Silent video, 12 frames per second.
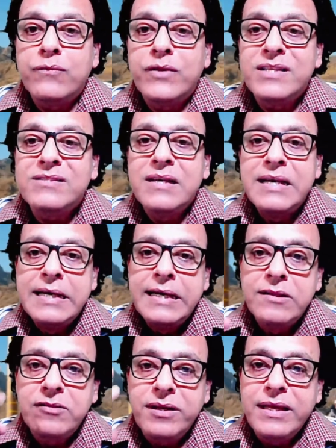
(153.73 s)
these
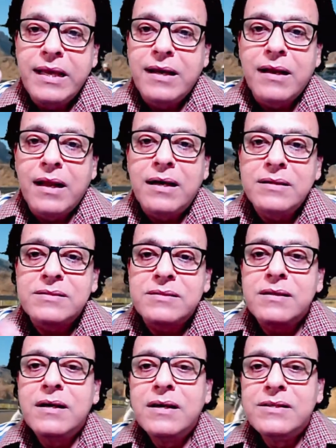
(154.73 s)
T-class
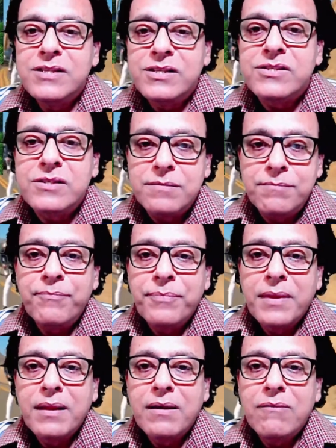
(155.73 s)
system,
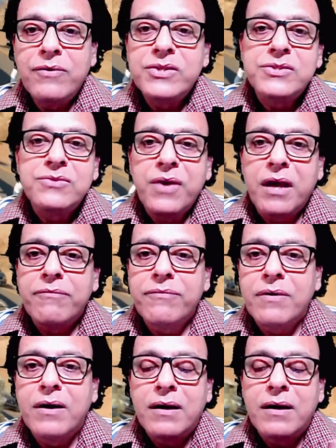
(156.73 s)
which we have